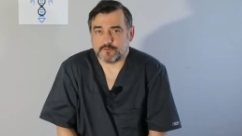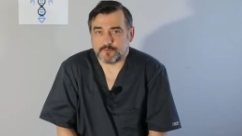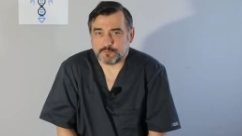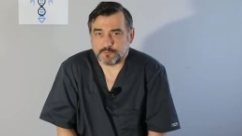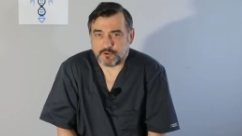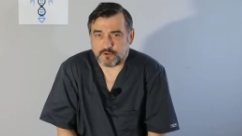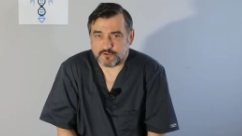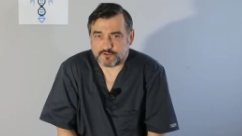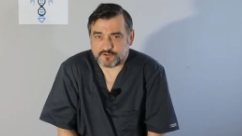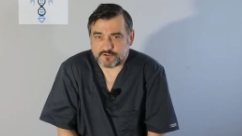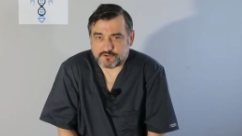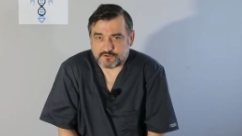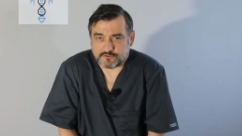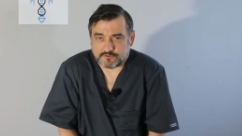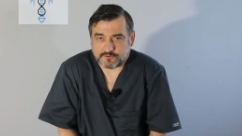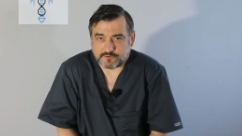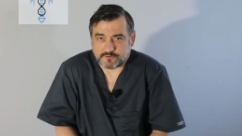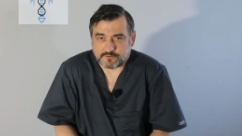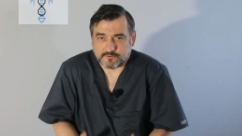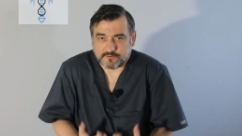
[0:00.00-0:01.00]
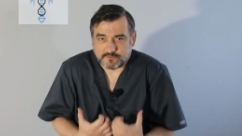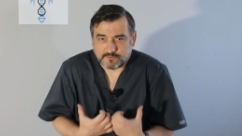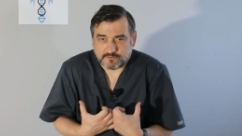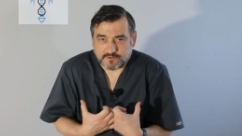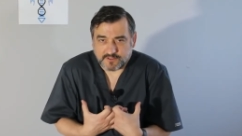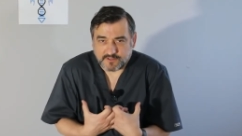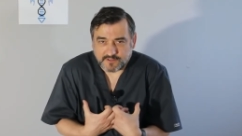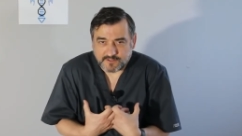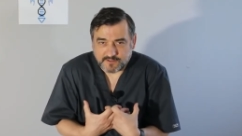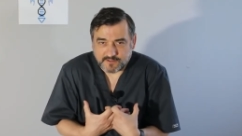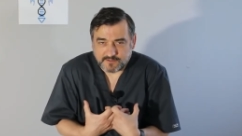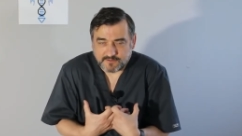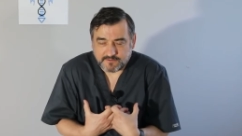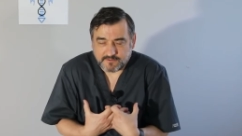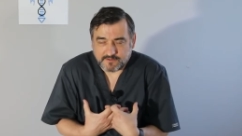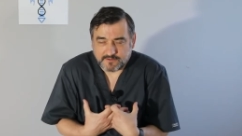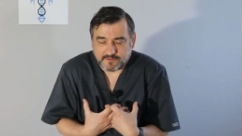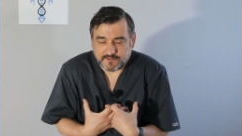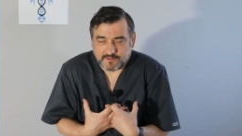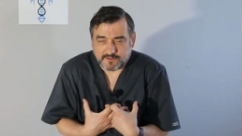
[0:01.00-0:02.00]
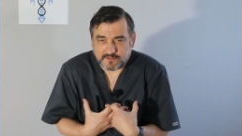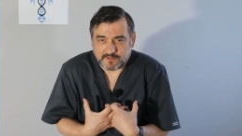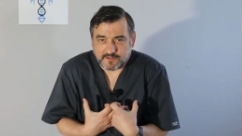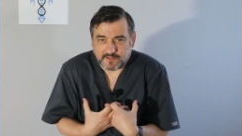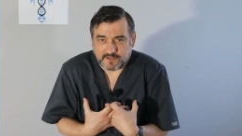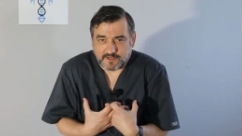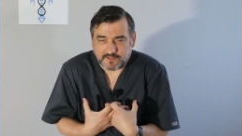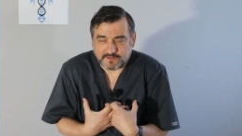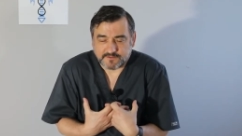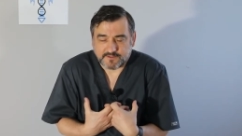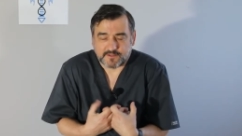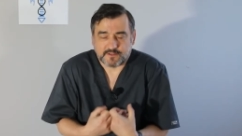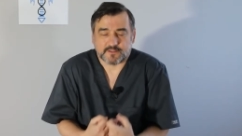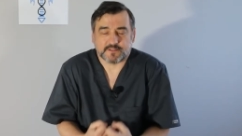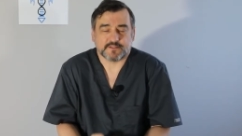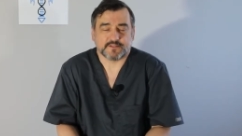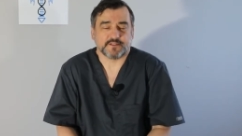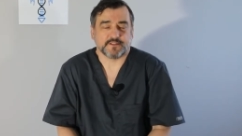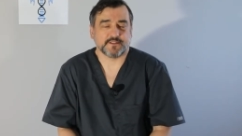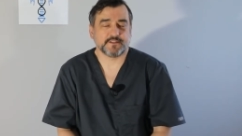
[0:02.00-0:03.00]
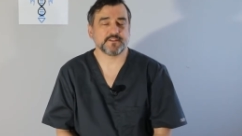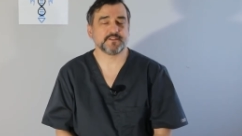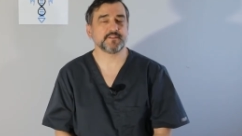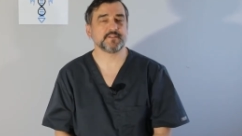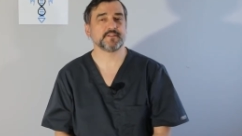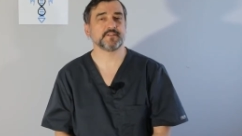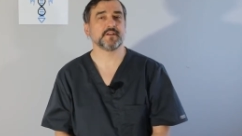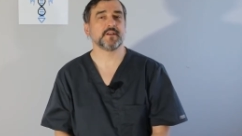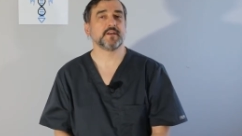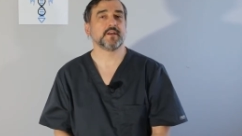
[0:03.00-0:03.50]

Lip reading: posture really inclined like this.